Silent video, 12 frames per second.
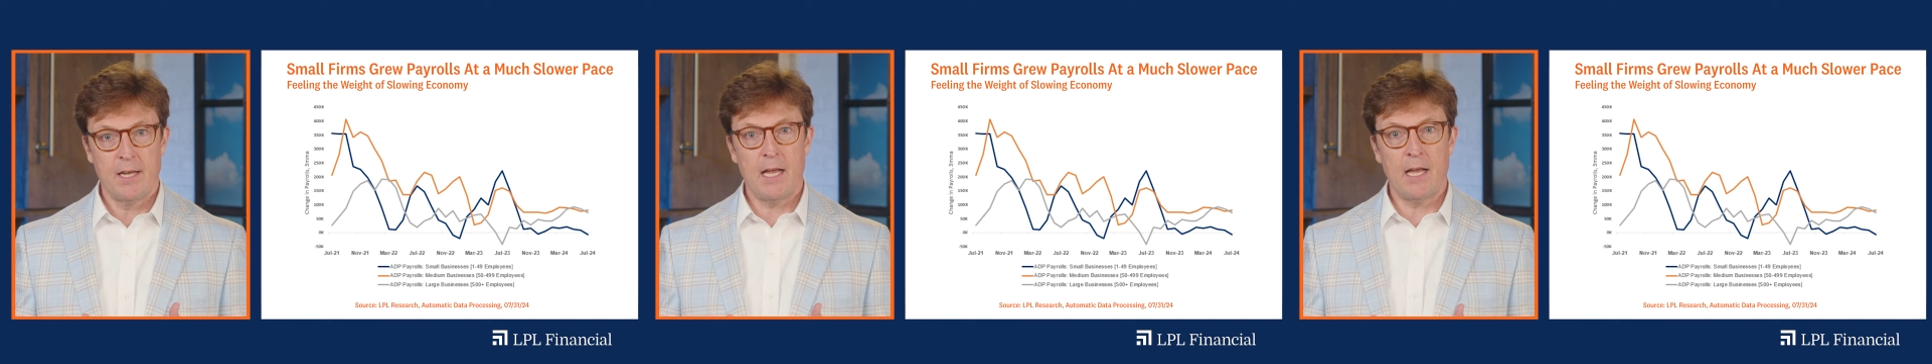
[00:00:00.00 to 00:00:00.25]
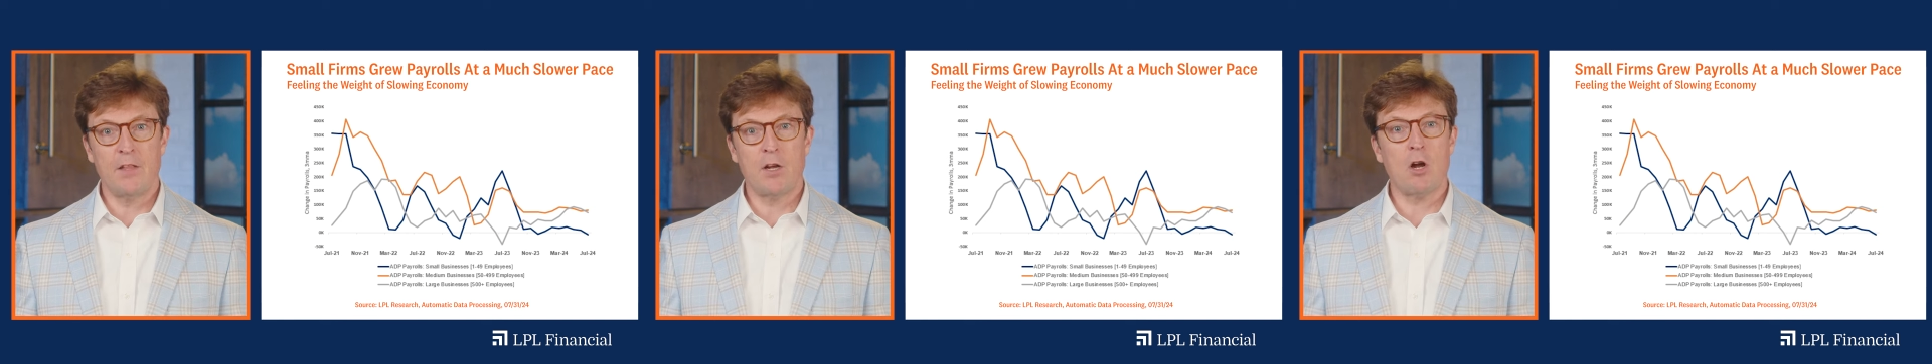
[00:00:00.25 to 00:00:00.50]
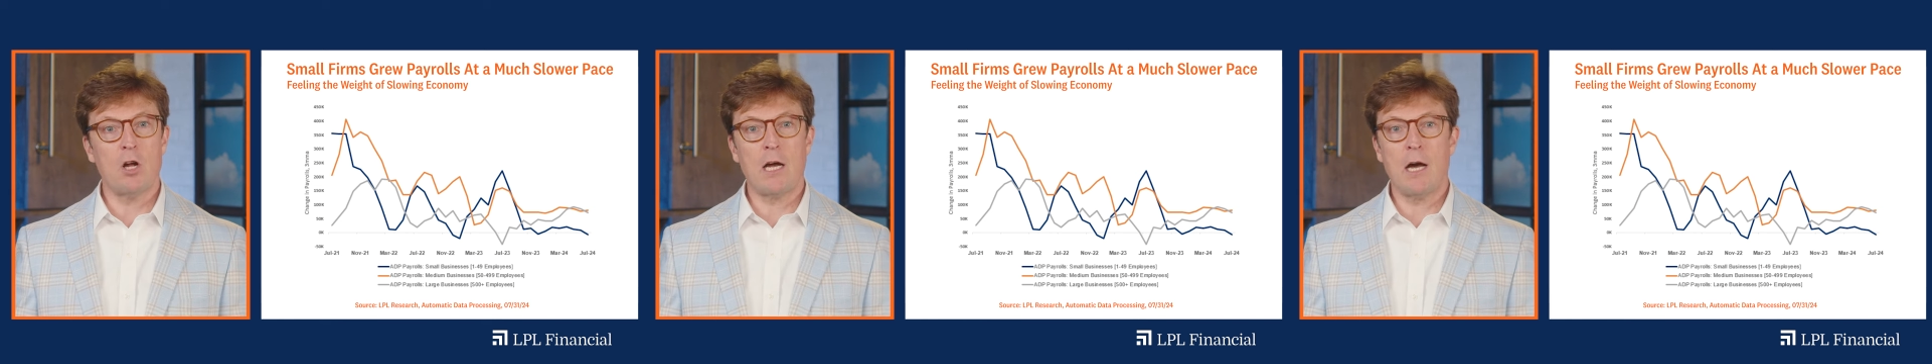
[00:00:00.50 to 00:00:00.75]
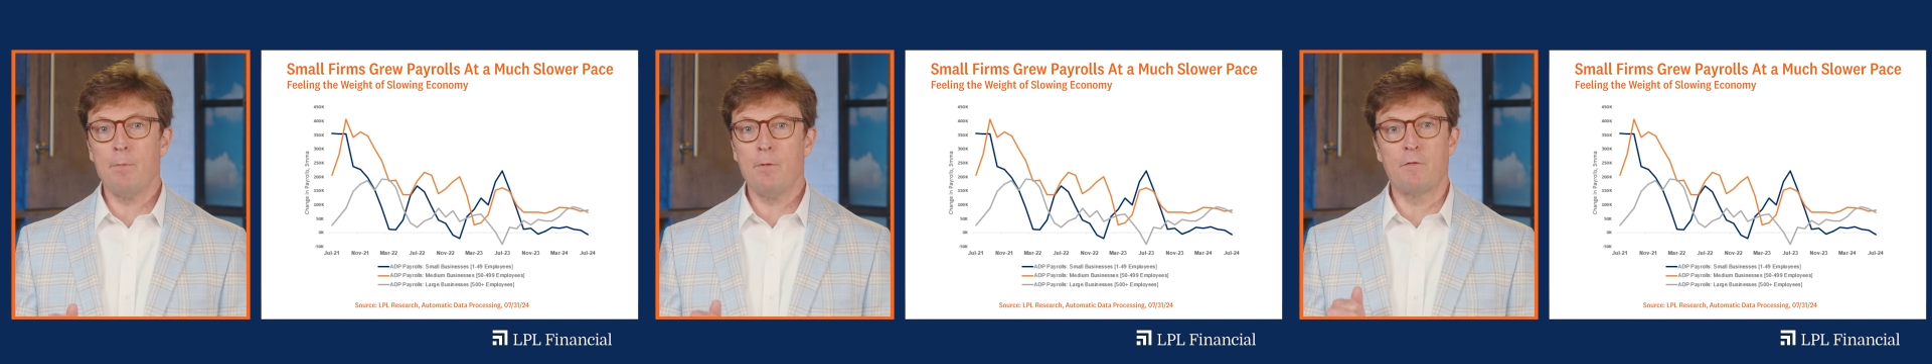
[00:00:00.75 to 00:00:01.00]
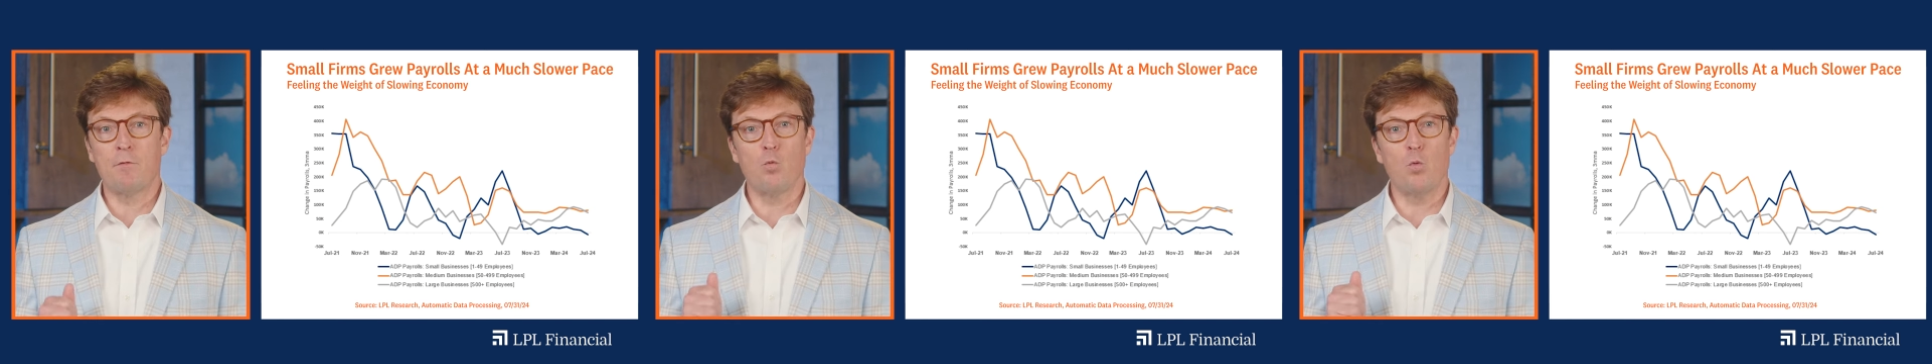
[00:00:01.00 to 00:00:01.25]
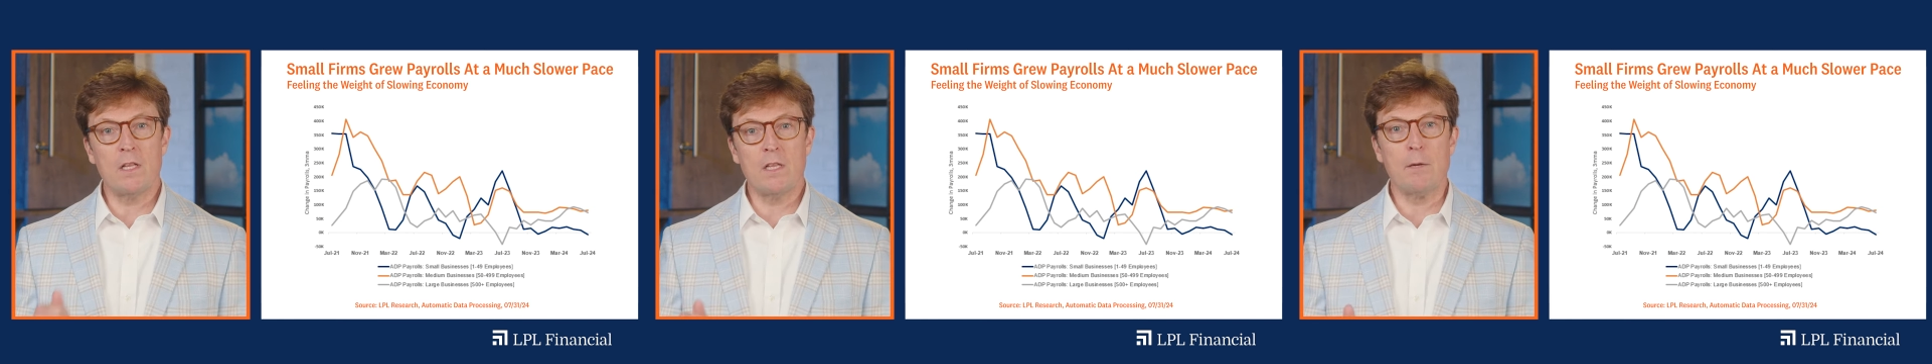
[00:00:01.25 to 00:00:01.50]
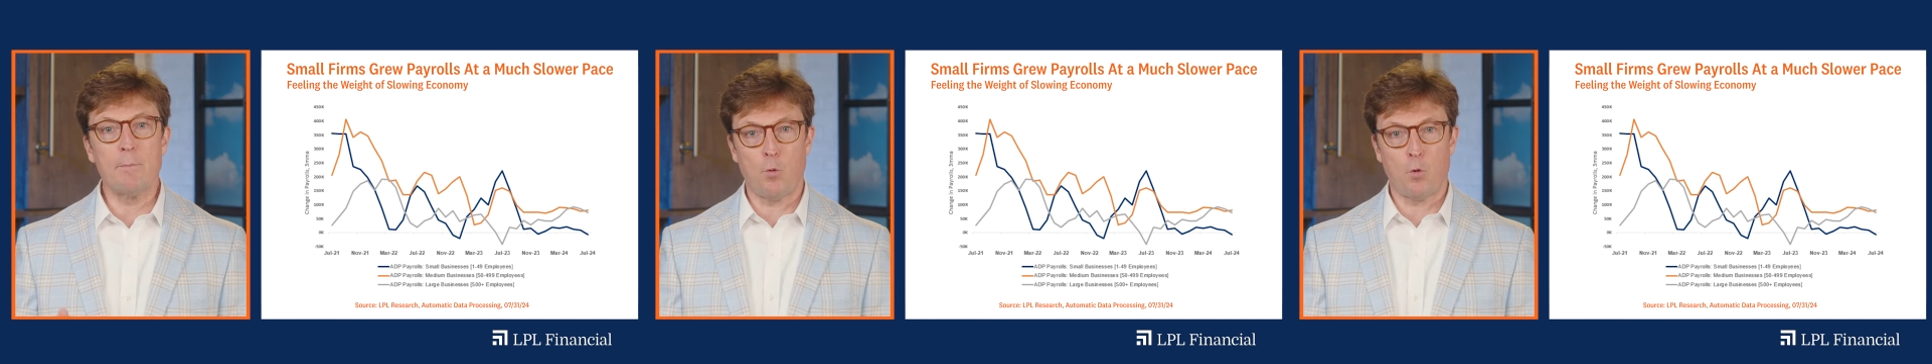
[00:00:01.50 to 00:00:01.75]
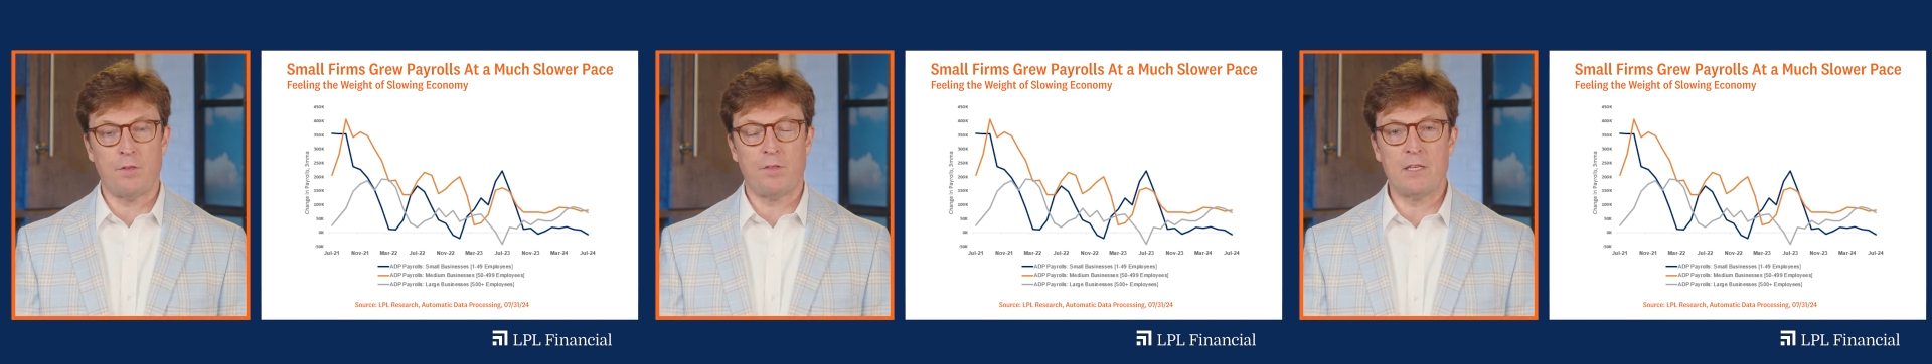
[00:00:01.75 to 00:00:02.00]
and there are a couple of really
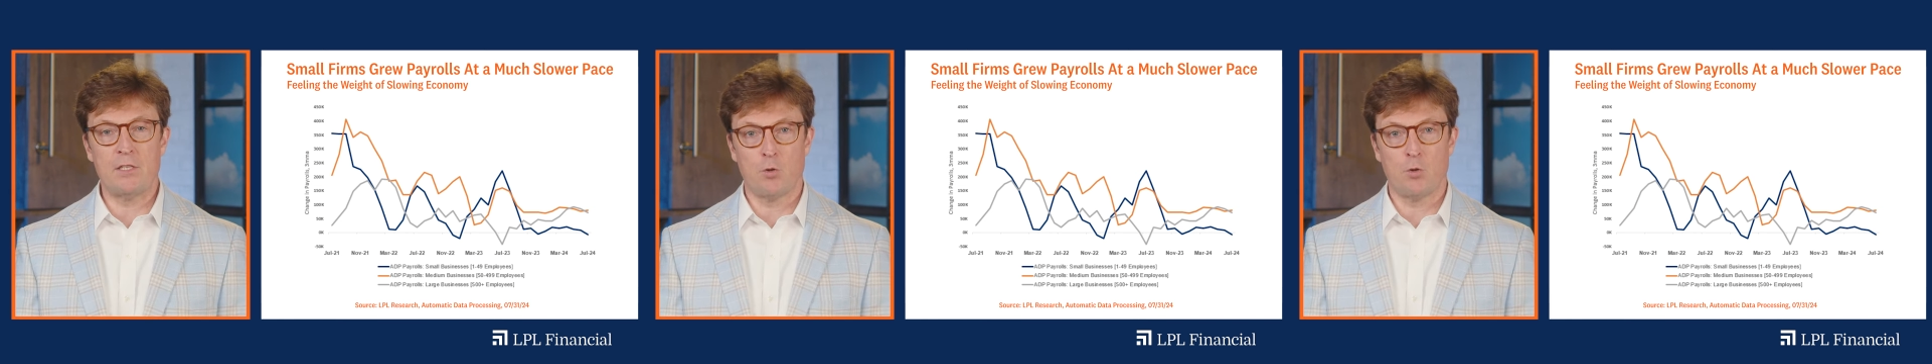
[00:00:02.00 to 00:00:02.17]
important things